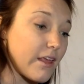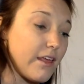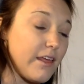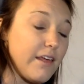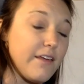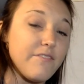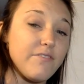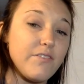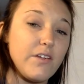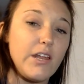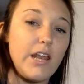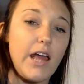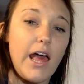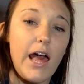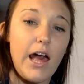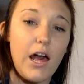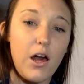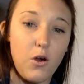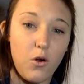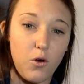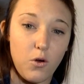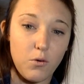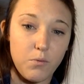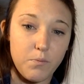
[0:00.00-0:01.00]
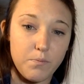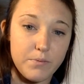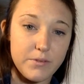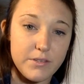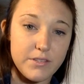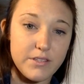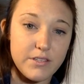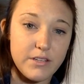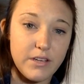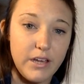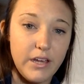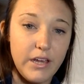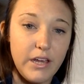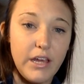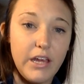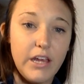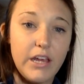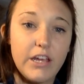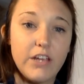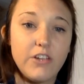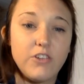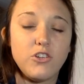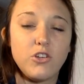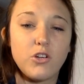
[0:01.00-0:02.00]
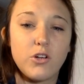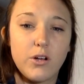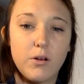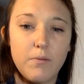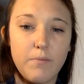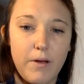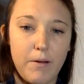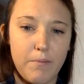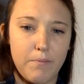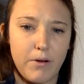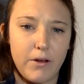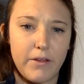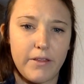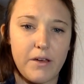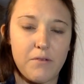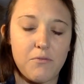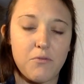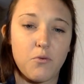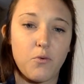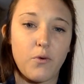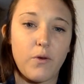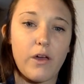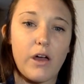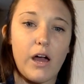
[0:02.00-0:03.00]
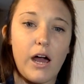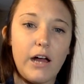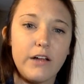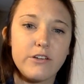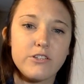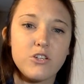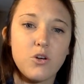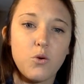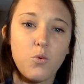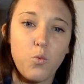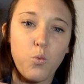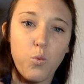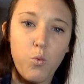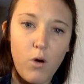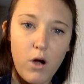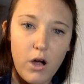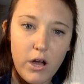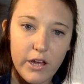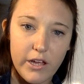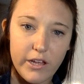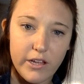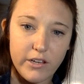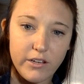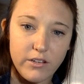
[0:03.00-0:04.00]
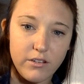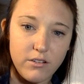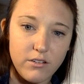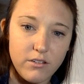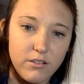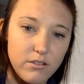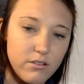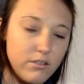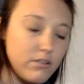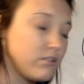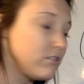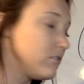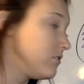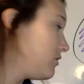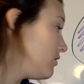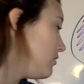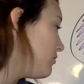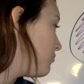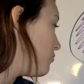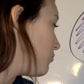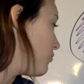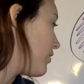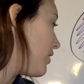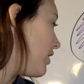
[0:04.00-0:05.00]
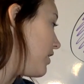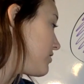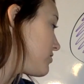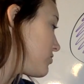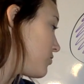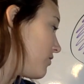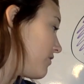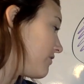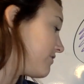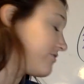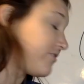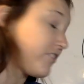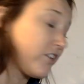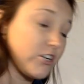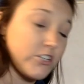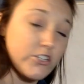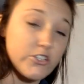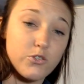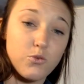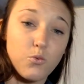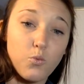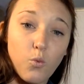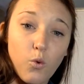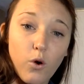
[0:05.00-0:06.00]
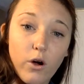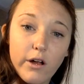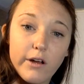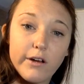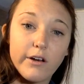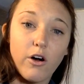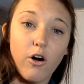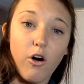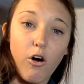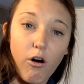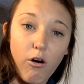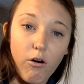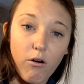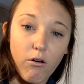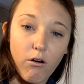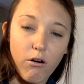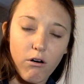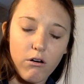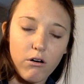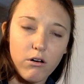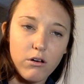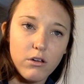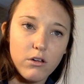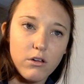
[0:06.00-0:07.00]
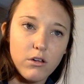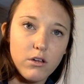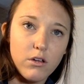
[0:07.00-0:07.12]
If it helps, and you remember that when we got to 1, we got to our first 1 whole,